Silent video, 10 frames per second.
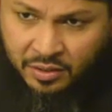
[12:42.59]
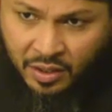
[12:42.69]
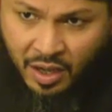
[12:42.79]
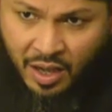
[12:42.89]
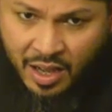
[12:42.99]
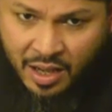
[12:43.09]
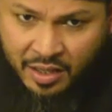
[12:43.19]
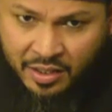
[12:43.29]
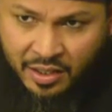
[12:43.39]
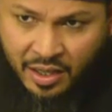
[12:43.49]
La
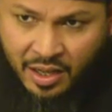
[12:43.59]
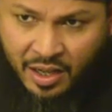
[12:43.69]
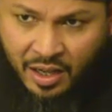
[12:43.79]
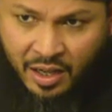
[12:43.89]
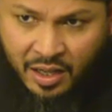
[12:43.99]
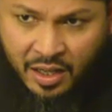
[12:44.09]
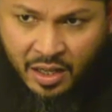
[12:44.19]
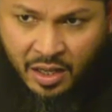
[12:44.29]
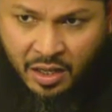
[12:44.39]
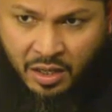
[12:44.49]
ilaha
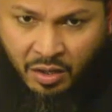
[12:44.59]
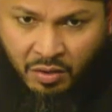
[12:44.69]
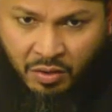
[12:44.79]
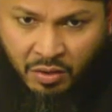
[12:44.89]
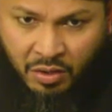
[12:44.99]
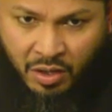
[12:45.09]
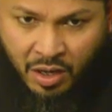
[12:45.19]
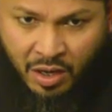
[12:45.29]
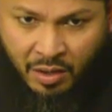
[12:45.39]
illallah